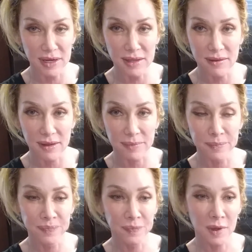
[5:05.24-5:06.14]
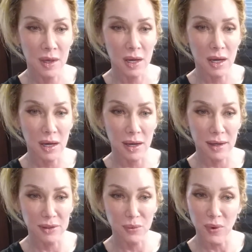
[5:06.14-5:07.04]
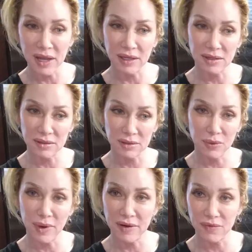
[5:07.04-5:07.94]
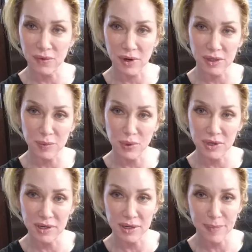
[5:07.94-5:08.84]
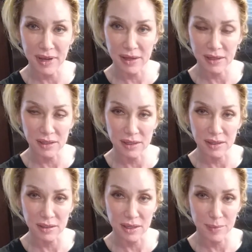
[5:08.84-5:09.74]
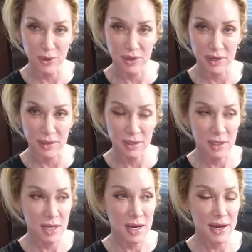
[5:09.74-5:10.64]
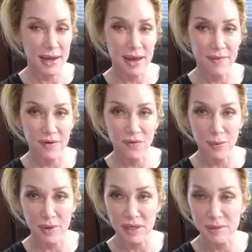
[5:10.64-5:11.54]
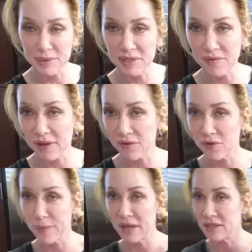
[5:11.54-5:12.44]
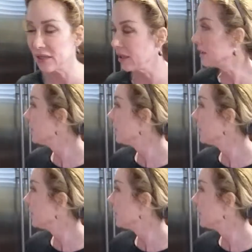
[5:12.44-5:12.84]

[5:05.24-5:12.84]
anything. You wait for it. You put it in a cupboard, and I have a specific fermenting